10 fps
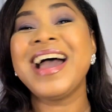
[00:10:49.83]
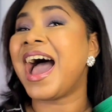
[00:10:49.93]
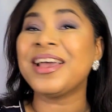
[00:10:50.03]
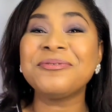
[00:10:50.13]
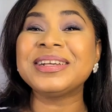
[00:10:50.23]

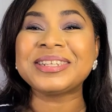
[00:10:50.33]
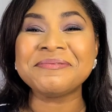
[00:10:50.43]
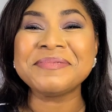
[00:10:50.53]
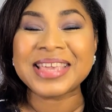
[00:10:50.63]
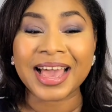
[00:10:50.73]
It wasn't
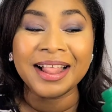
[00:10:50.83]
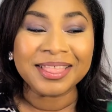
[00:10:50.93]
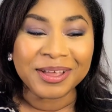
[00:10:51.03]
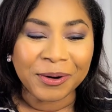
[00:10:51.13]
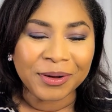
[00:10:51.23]
me
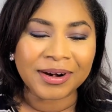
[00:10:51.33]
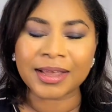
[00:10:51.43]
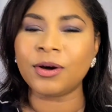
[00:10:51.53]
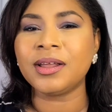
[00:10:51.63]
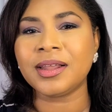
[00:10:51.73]
alone, like,
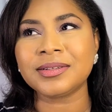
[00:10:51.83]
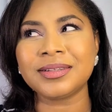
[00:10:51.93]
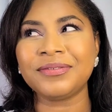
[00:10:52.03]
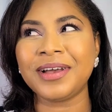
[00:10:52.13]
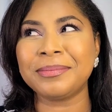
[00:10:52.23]
unless it's
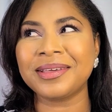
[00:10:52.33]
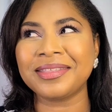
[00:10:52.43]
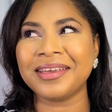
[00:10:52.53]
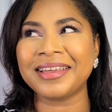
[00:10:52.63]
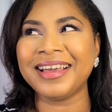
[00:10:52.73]
a family
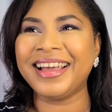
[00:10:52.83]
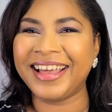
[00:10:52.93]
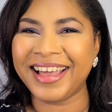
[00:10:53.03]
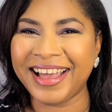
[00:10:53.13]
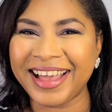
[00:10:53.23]
thing.
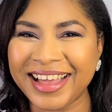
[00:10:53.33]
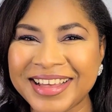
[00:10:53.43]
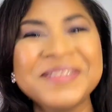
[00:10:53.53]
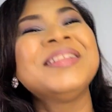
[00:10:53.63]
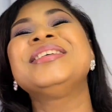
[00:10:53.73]

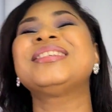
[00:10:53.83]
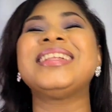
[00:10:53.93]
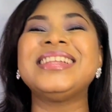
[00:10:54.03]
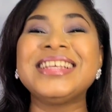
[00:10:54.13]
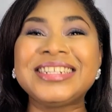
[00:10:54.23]
So
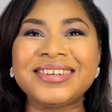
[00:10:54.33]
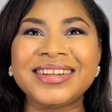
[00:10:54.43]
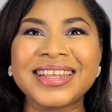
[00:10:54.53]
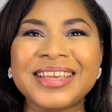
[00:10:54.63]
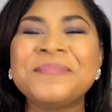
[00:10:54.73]

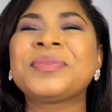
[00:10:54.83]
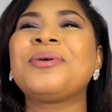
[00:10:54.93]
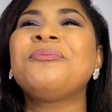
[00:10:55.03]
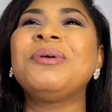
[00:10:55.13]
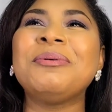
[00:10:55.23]
literally,
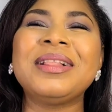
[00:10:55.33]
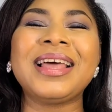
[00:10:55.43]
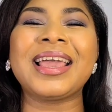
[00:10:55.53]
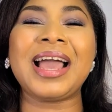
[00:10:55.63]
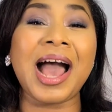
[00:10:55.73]
we were
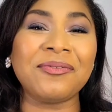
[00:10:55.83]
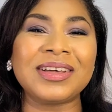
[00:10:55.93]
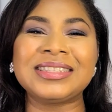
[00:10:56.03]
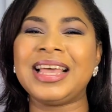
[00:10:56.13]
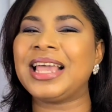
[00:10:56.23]
like
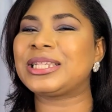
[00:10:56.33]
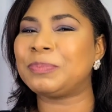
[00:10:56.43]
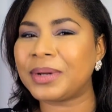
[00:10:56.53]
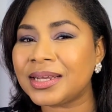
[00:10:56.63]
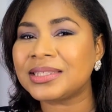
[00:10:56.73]
having to
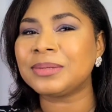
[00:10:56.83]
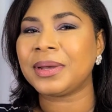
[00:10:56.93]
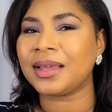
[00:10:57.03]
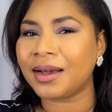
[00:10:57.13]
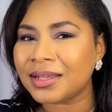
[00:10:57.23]
explain to
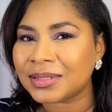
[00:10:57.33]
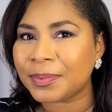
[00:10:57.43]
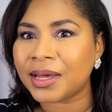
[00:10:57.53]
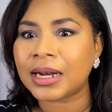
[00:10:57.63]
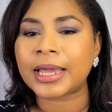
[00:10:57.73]
my
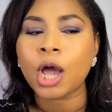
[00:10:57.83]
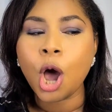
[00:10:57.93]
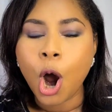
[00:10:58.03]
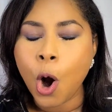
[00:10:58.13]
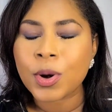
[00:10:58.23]
husband like
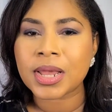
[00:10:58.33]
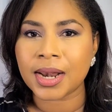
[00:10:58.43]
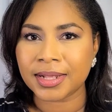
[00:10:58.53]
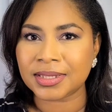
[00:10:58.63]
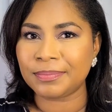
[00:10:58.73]
how the
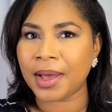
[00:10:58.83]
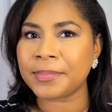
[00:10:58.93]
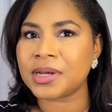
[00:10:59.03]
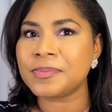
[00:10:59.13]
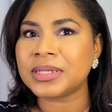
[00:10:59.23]
cleansing balm
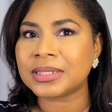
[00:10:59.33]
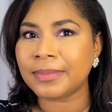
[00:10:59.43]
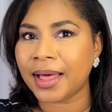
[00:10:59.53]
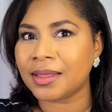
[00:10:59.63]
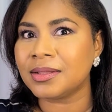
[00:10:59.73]
could be
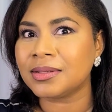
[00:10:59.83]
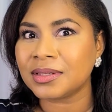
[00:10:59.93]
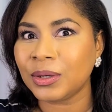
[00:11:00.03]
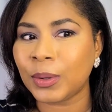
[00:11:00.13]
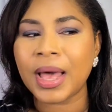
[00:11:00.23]
smelling.
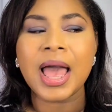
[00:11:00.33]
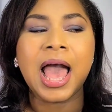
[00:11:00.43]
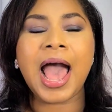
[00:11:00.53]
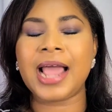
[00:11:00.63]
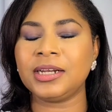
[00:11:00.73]
So
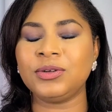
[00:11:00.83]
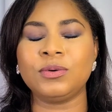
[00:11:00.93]
I don't know,